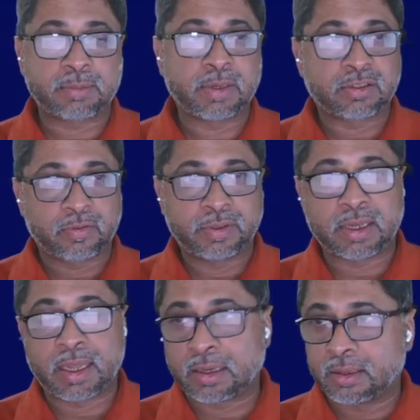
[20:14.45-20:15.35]
aspects
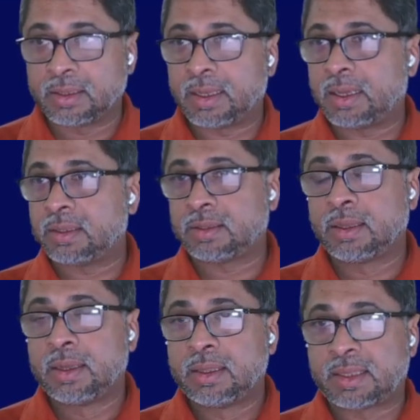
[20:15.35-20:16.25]
of it are handled there,
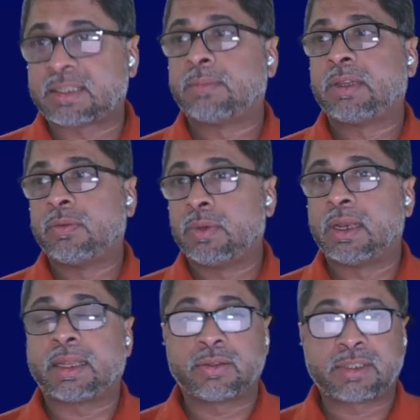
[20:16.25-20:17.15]
and that's
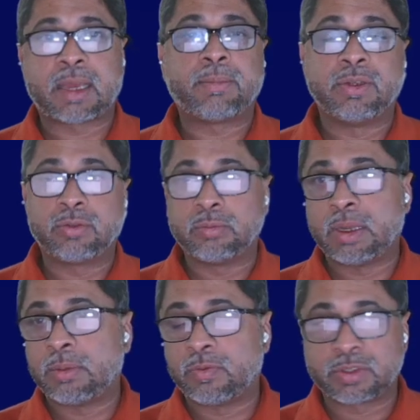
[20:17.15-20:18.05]
something we'd like to tap
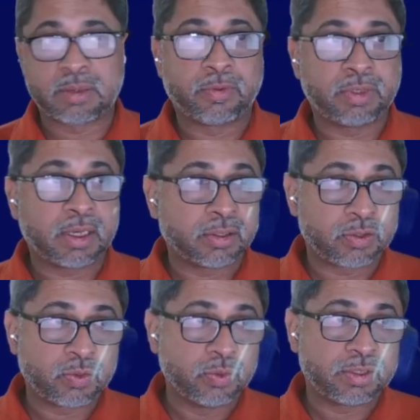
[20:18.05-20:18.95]
into maybe for some of the
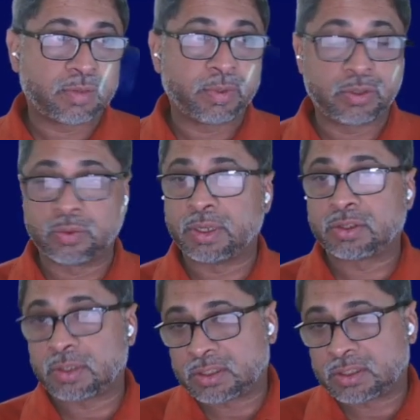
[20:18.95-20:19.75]
other tools that we're doing.